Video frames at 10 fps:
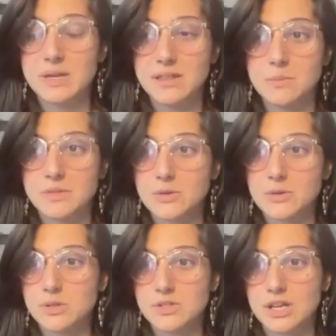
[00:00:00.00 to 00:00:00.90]
beating themselves
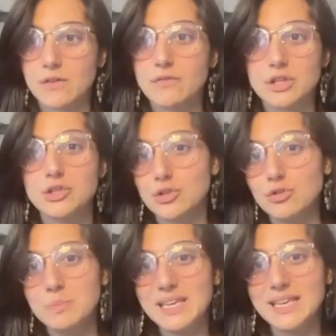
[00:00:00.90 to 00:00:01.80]
with a stick of this
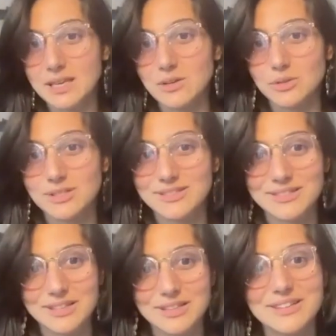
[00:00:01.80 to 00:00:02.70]
should be healed,
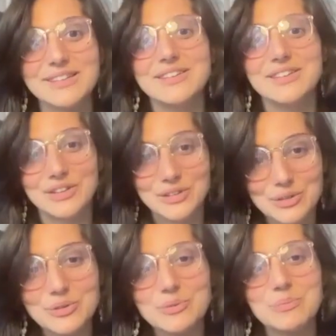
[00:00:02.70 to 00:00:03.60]
you
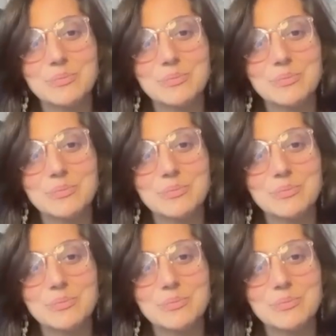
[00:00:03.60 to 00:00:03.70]
know.